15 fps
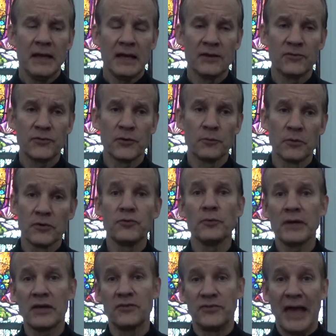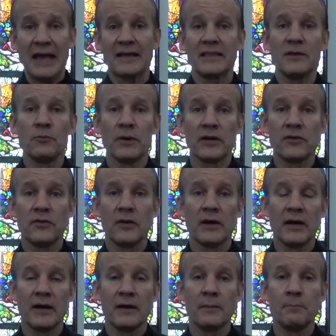And so we're doing exactly what
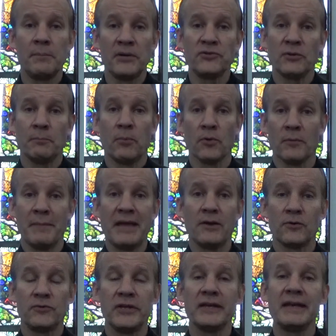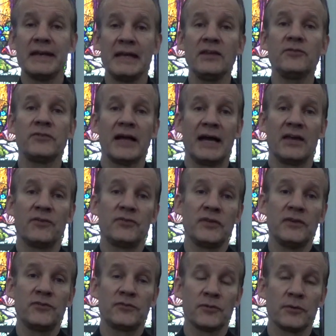Bishop Borromeo did in his
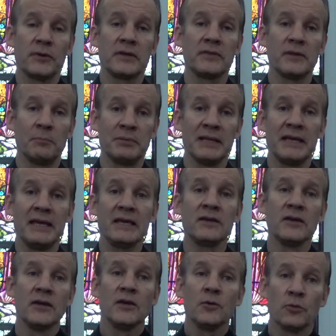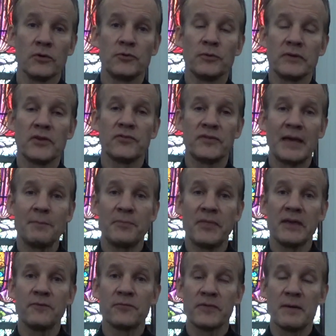diocese during the plague. We're doing the same
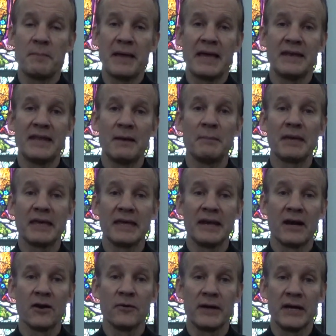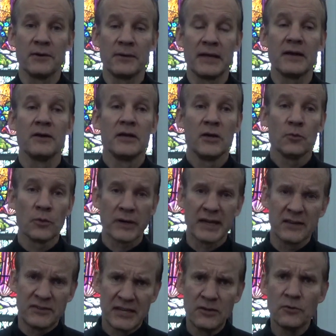thing for the pandemic in our area. We're
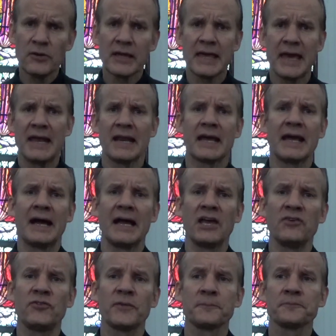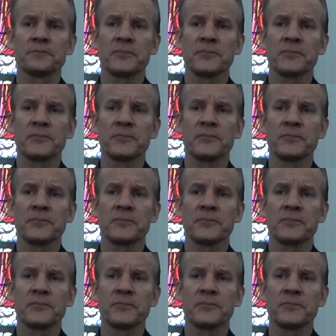continuing to catechize.